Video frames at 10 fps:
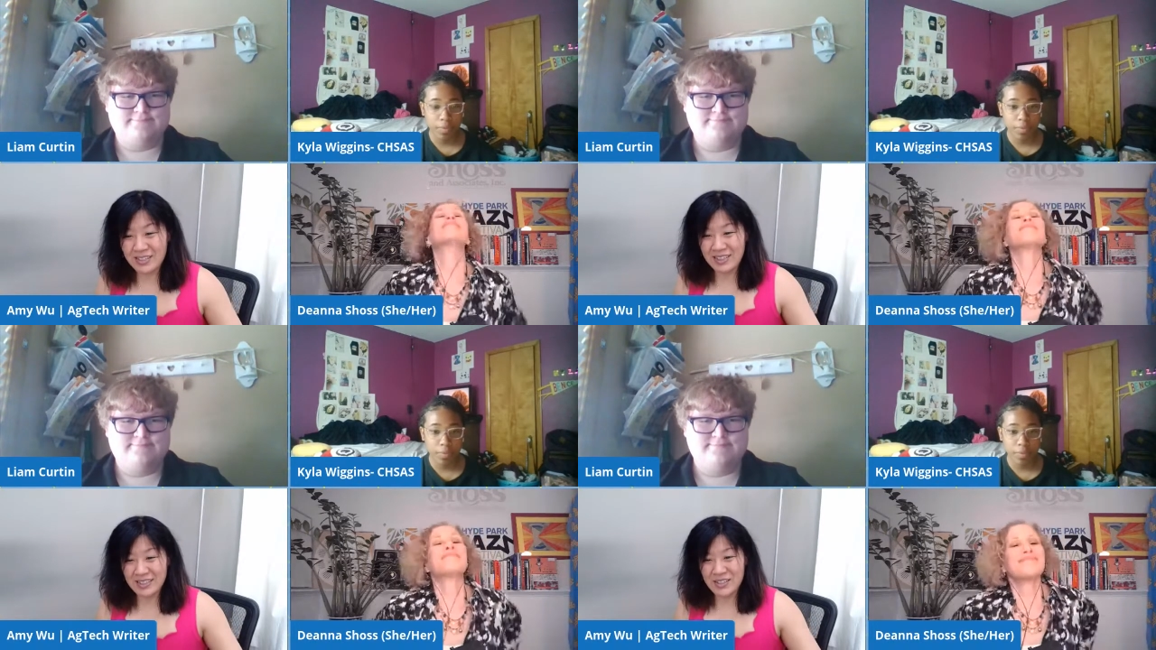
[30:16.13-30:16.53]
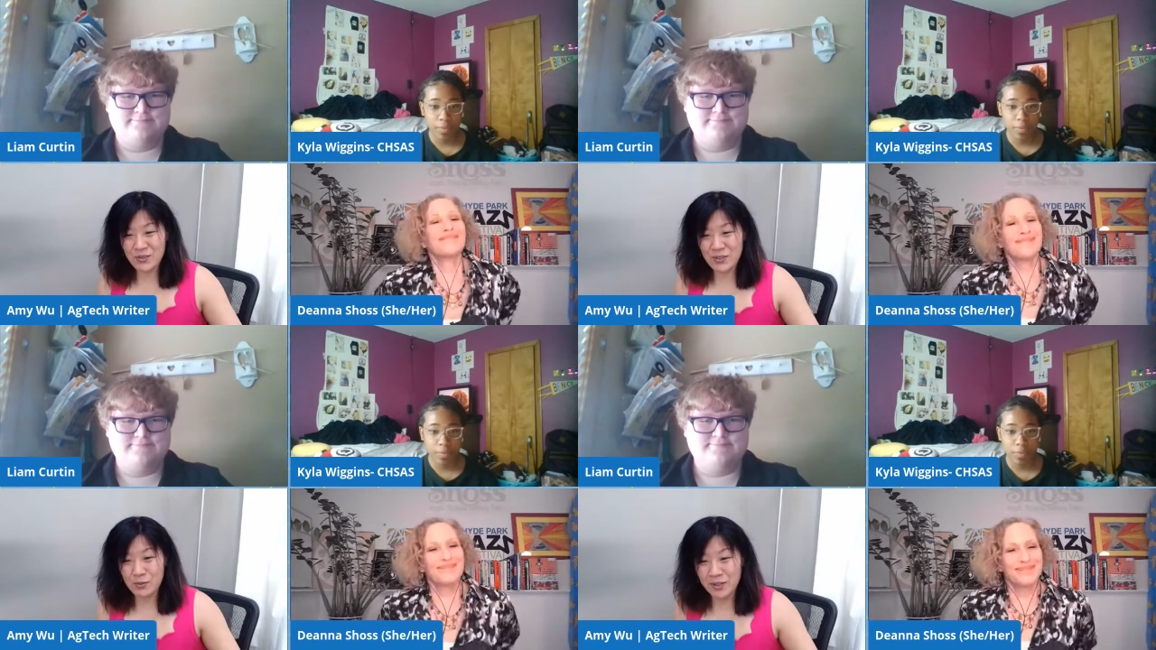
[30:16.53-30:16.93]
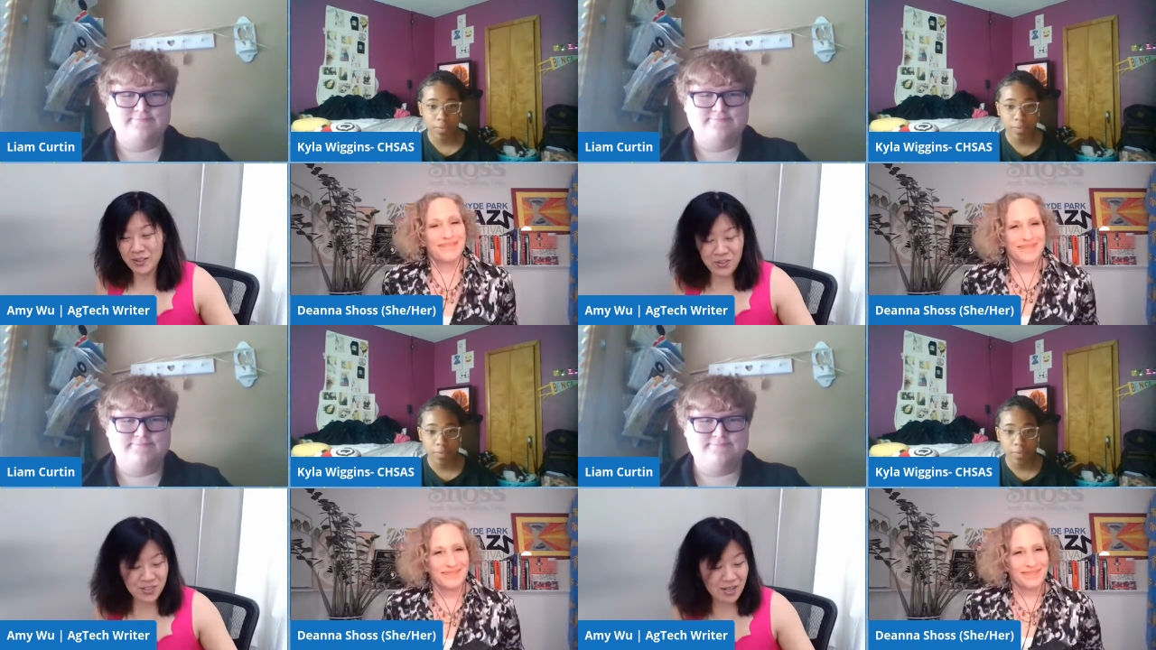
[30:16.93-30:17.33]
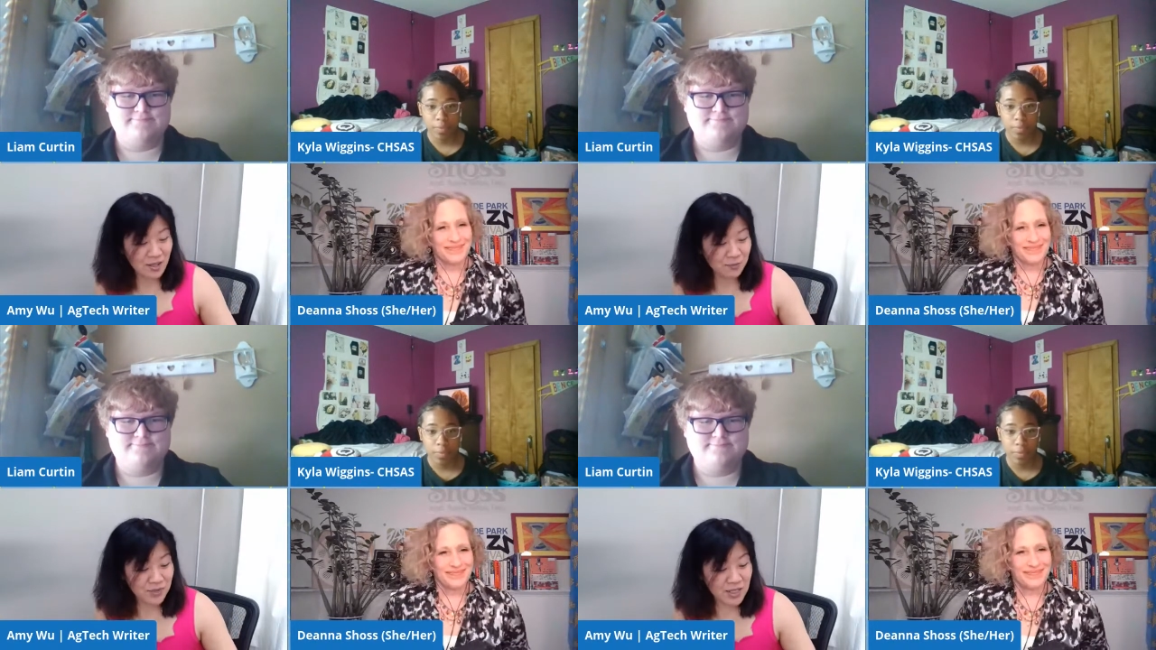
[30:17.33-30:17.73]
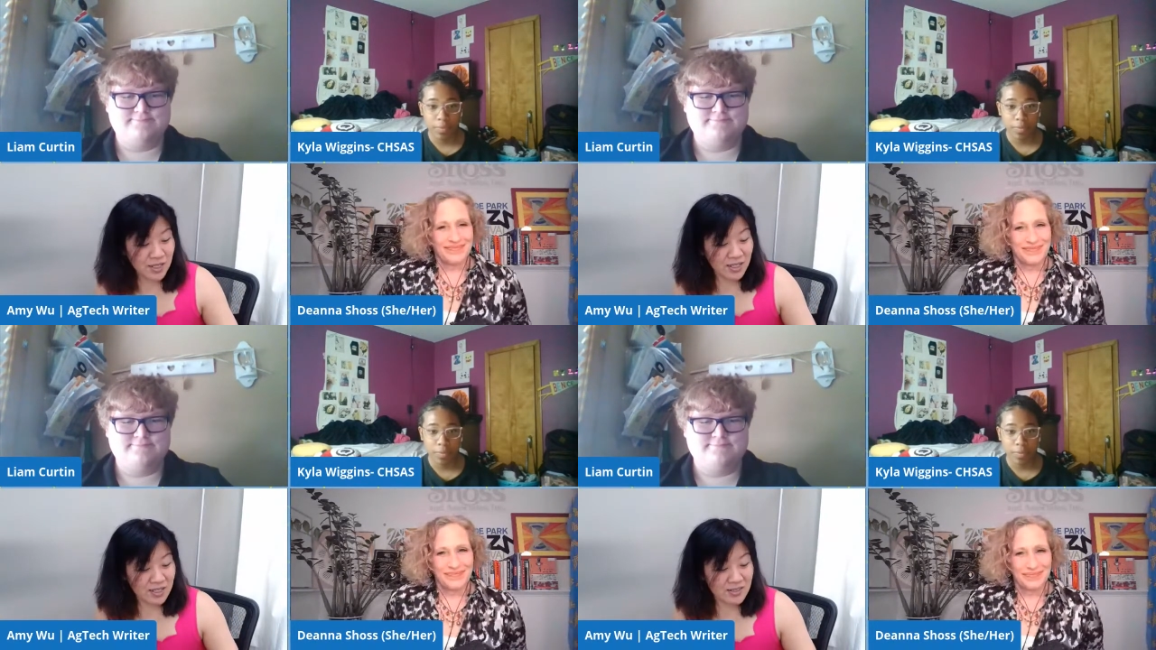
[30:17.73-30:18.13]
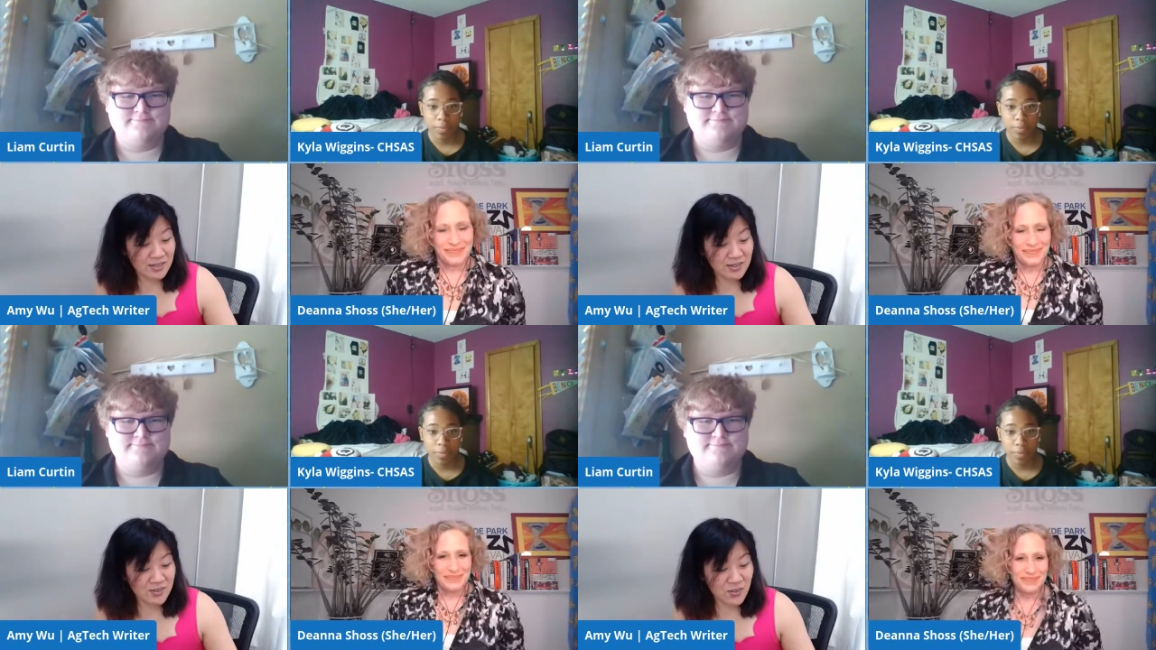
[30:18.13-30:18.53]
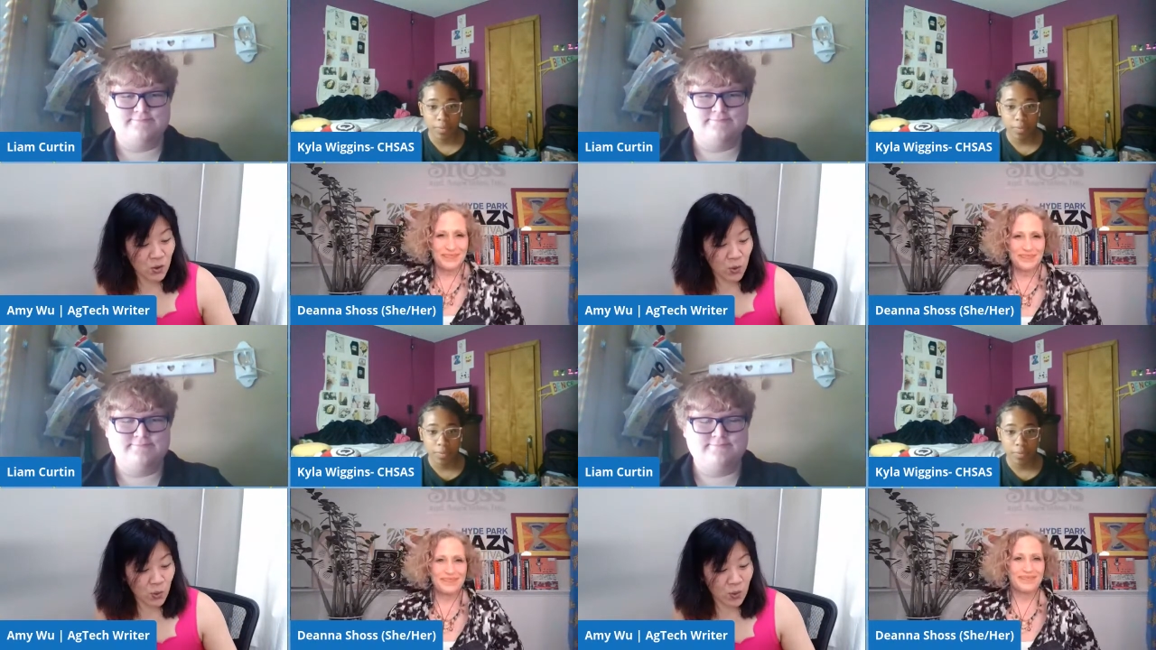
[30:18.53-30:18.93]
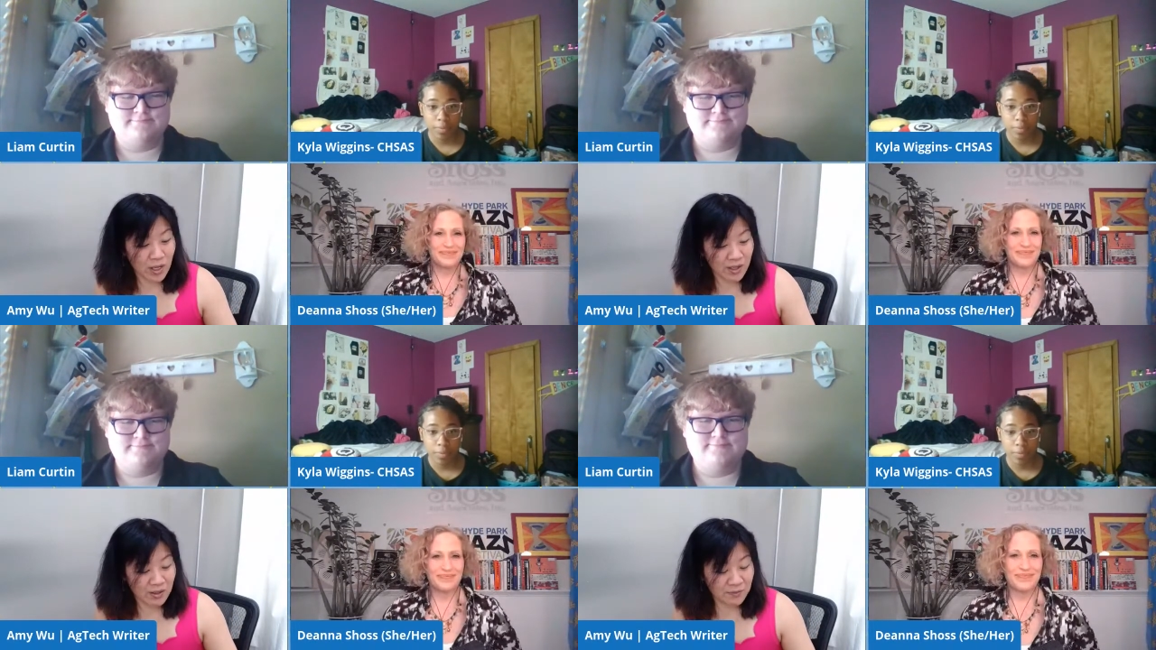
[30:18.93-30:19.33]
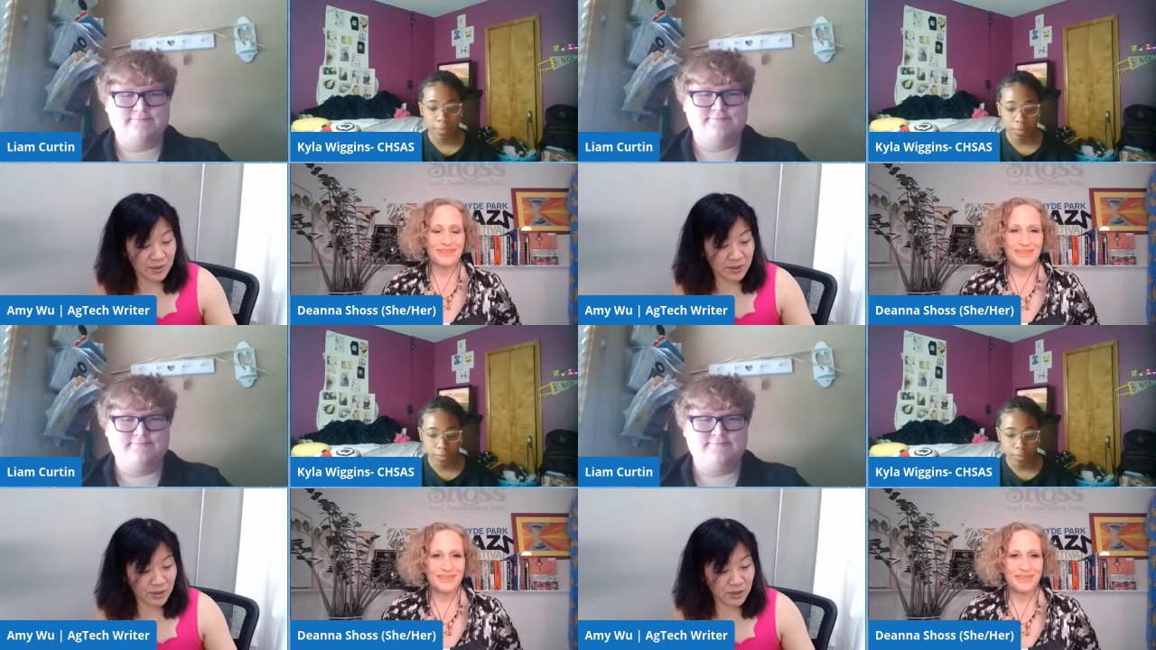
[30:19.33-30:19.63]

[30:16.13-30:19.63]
Speaker 1: I think they do so much. Um, so um,